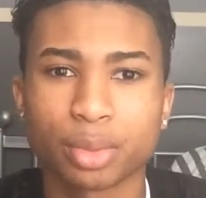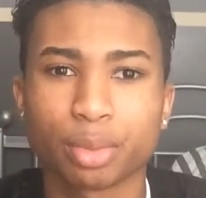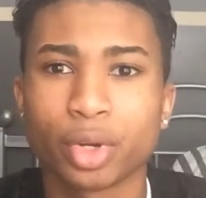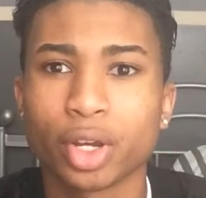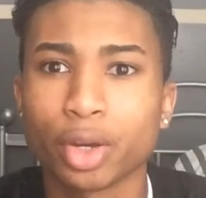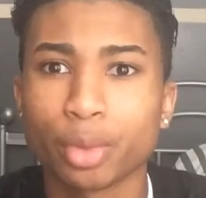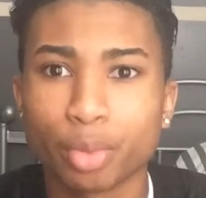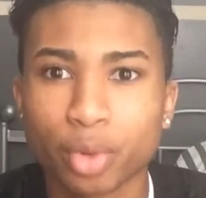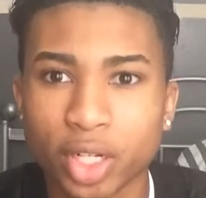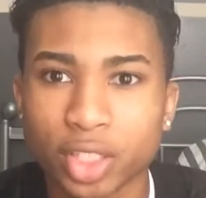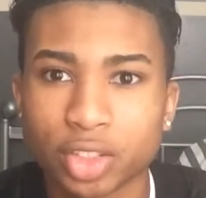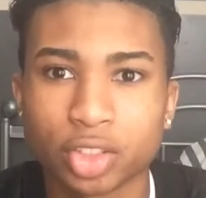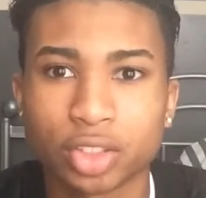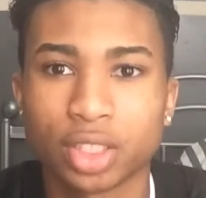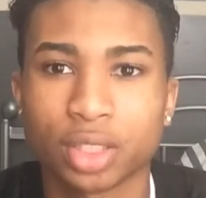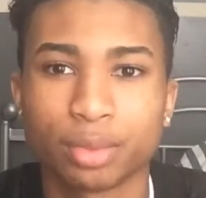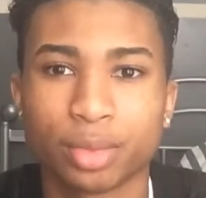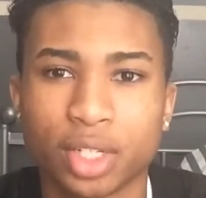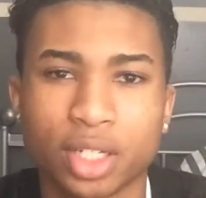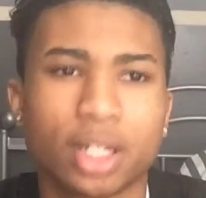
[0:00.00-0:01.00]
peer
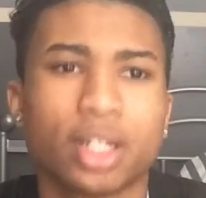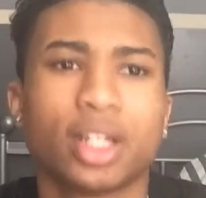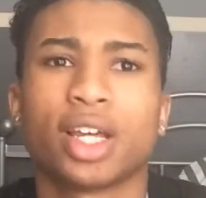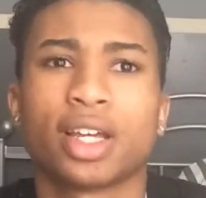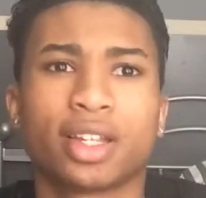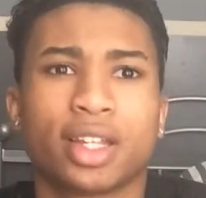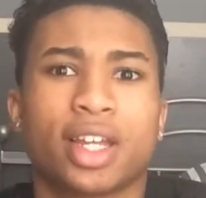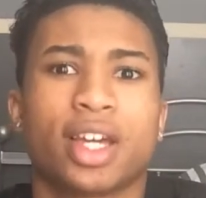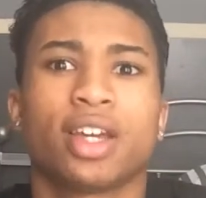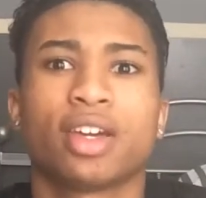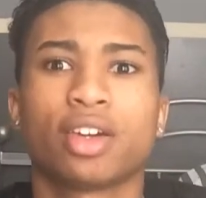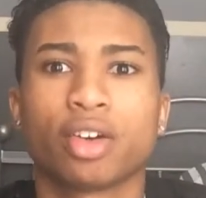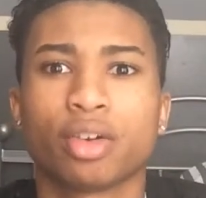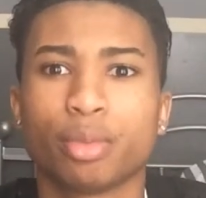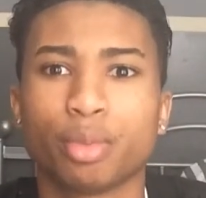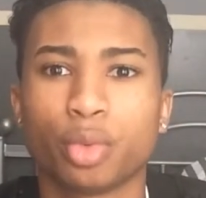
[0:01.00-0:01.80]
pressuring me to like her